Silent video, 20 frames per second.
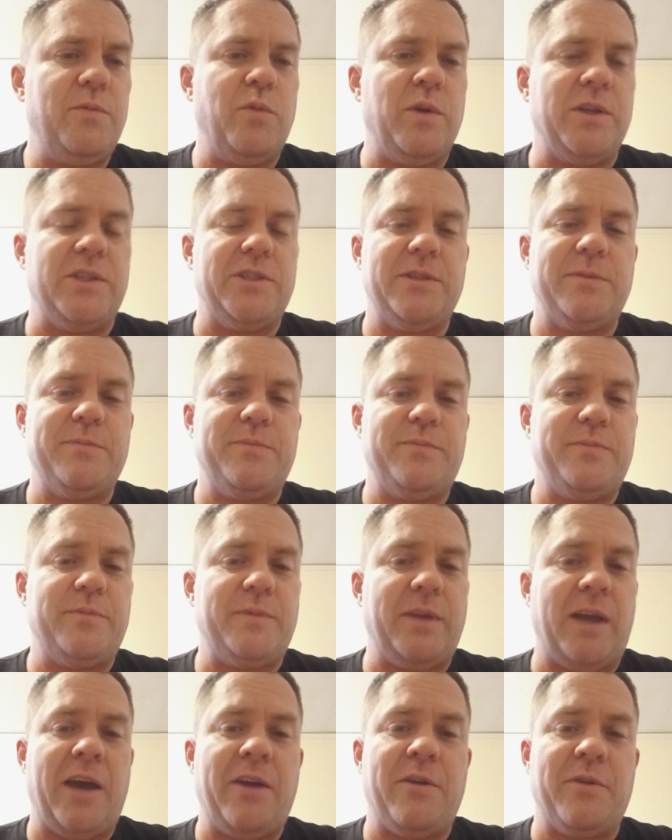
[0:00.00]
which
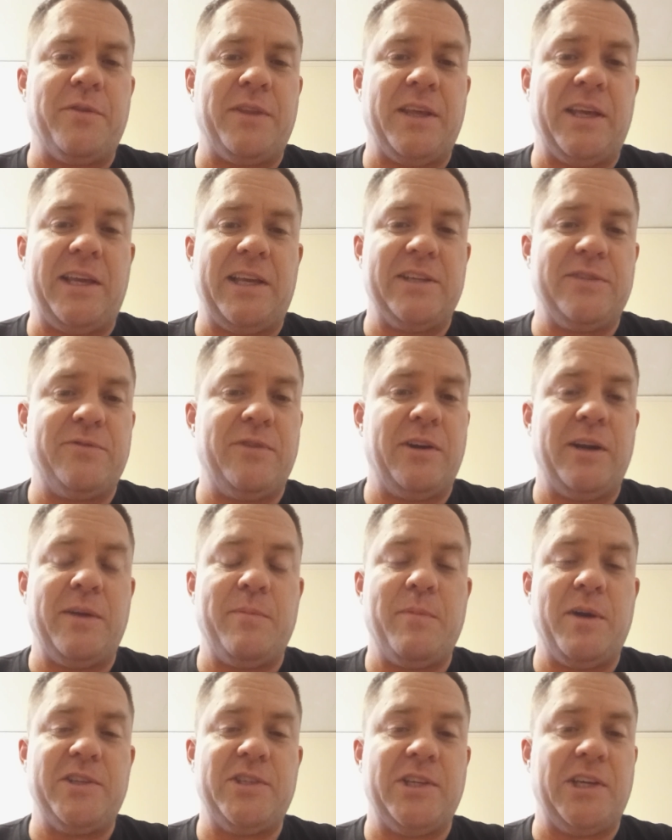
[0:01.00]
I don't think is
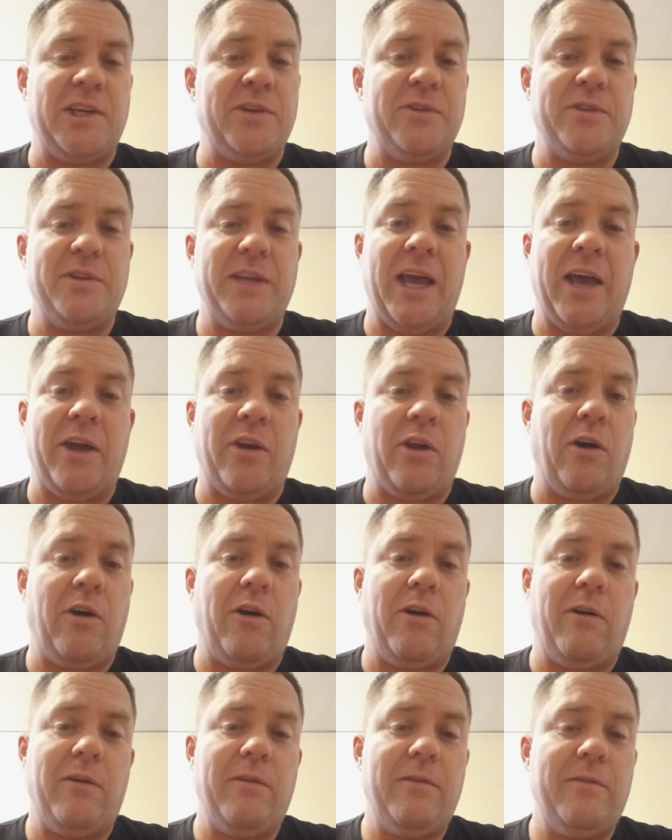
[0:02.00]
very much healed at
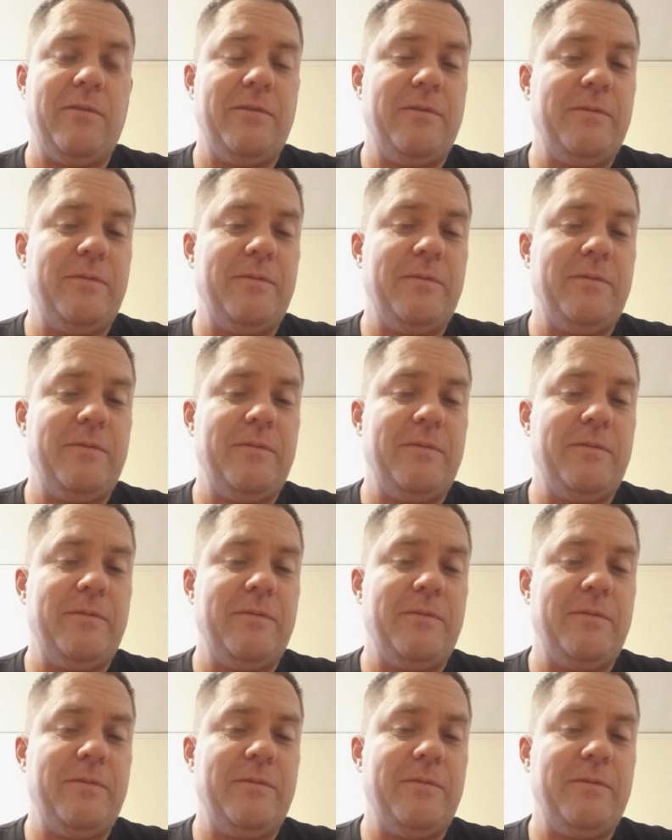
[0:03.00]
all.